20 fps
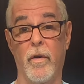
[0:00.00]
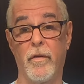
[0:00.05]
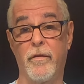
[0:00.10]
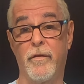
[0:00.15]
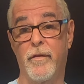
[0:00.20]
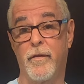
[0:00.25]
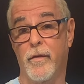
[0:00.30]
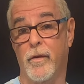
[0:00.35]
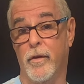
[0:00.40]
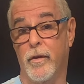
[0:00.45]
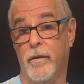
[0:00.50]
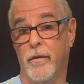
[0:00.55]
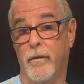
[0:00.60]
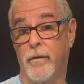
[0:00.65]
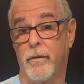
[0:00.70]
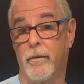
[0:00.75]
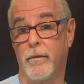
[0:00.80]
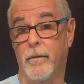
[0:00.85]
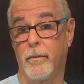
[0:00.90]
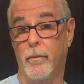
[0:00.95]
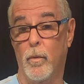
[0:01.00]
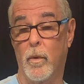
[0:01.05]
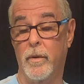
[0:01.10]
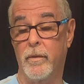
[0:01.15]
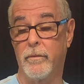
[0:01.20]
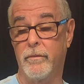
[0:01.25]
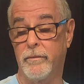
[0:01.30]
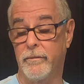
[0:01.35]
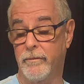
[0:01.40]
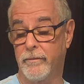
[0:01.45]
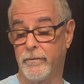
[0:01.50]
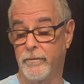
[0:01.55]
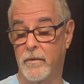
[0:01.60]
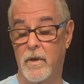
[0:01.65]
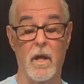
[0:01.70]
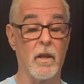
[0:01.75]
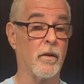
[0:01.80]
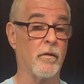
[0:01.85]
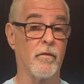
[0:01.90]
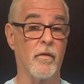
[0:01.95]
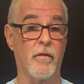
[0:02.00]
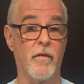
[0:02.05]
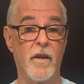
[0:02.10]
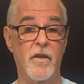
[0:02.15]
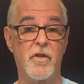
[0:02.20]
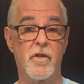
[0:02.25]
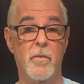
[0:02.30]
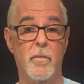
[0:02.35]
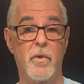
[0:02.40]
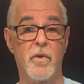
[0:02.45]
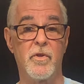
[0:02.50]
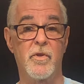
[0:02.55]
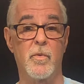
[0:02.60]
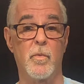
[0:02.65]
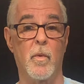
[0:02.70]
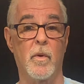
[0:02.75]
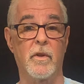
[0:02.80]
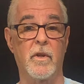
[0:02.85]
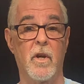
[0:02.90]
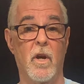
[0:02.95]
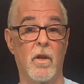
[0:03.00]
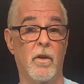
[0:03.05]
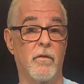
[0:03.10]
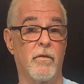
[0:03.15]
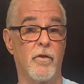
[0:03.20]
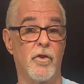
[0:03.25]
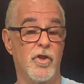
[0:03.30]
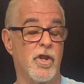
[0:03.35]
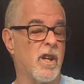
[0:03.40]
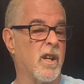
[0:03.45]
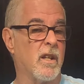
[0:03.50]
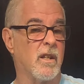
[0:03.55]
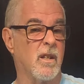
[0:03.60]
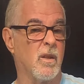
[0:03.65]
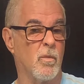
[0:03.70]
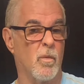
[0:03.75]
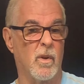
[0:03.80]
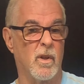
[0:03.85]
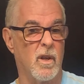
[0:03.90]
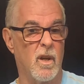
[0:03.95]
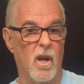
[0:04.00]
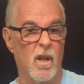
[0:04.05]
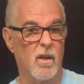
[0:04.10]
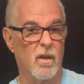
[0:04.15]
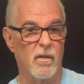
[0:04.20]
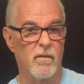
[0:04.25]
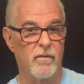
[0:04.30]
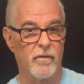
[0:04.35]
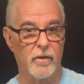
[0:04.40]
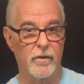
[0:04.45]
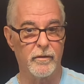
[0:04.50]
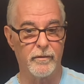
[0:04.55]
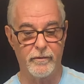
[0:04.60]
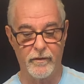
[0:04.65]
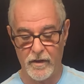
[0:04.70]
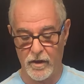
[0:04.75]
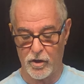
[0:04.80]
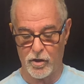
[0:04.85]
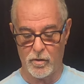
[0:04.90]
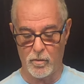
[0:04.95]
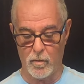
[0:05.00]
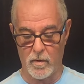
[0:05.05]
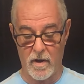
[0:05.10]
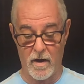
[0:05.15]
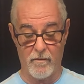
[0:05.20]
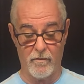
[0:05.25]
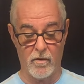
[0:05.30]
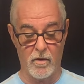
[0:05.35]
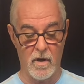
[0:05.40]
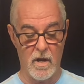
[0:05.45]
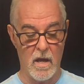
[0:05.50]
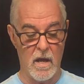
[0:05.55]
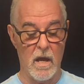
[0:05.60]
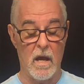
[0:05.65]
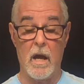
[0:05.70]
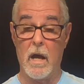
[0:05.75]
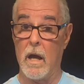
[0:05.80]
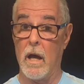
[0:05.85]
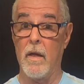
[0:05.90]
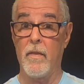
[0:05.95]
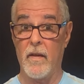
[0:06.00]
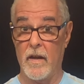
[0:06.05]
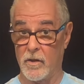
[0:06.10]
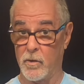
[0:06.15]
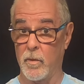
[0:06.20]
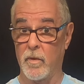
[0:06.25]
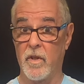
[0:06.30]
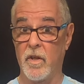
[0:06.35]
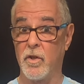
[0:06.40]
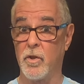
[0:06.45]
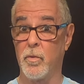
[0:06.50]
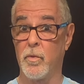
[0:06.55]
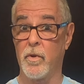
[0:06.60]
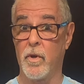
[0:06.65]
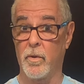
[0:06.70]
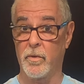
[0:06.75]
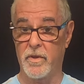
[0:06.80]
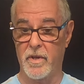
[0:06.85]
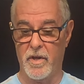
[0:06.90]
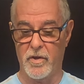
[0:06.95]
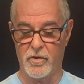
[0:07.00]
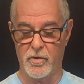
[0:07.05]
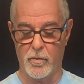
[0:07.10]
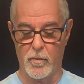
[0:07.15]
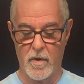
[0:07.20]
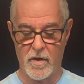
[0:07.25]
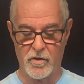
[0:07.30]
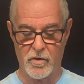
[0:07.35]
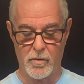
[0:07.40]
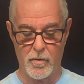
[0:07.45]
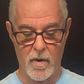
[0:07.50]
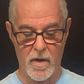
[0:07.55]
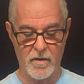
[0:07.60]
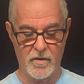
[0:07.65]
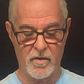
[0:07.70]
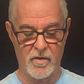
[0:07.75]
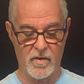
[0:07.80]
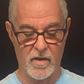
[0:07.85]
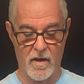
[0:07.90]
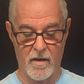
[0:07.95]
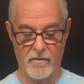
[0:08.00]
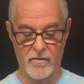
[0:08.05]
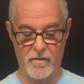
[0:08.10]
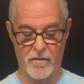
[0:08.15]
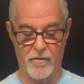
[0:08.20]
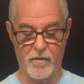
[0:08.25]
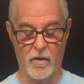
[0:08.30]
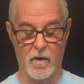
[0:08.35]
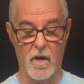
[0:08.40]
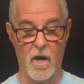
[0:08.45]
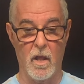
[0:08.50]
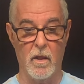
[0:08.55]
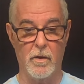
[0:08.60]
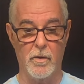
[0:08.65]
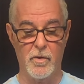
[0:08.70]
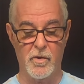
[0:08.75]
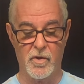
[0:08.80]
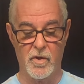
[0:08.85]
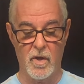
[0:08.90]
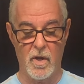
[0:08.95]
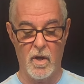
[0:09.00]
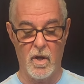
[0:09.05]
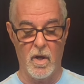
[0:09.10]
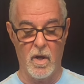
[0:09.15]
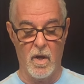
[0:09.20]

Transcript: one color for vegetables and one color for chicken and one color for fish, whatever. That's what they do in hotels and restaurants, is they have different colors.